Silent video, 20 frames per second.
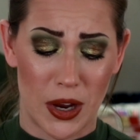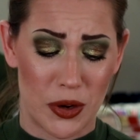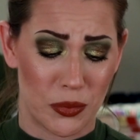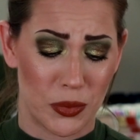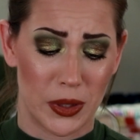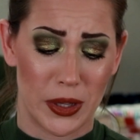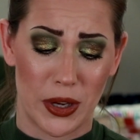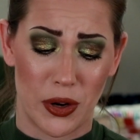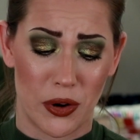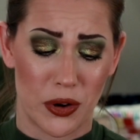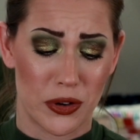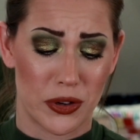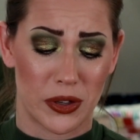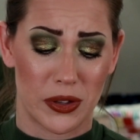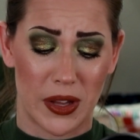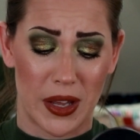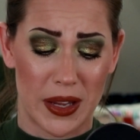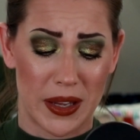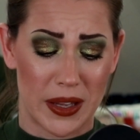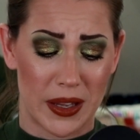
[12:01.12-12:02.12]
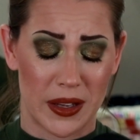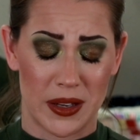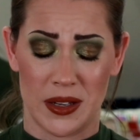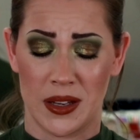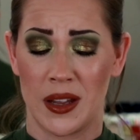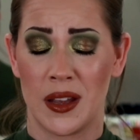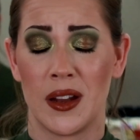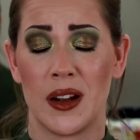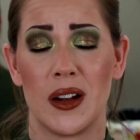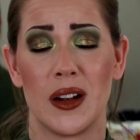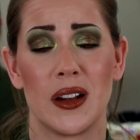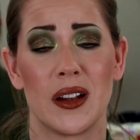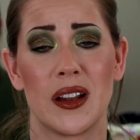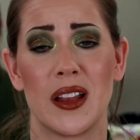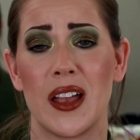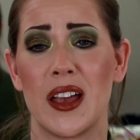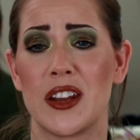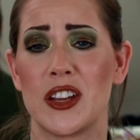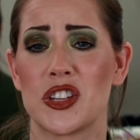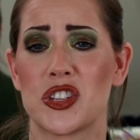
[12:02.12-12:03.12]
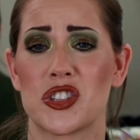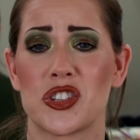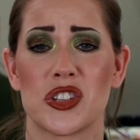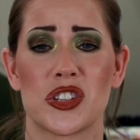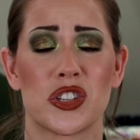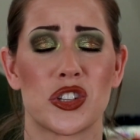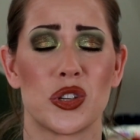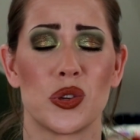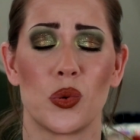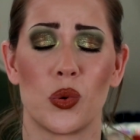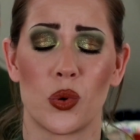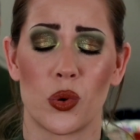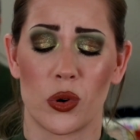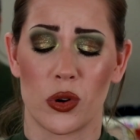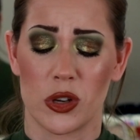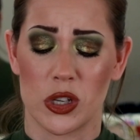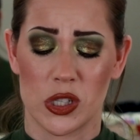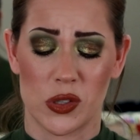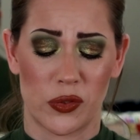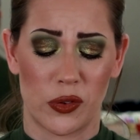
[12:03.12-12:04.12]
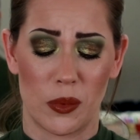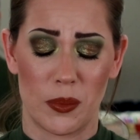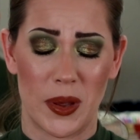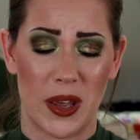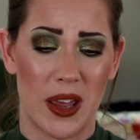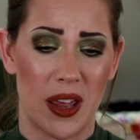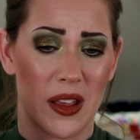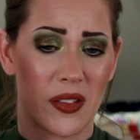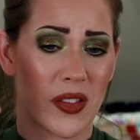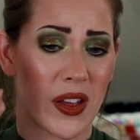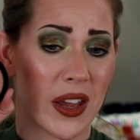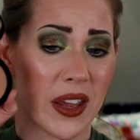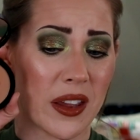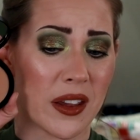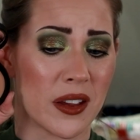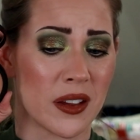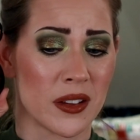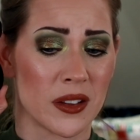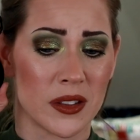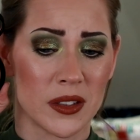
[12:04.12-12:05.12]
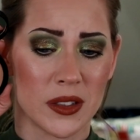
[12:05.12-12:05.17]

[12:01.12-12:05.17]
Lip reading: really hard to like it, and it's just too orange for me. Like,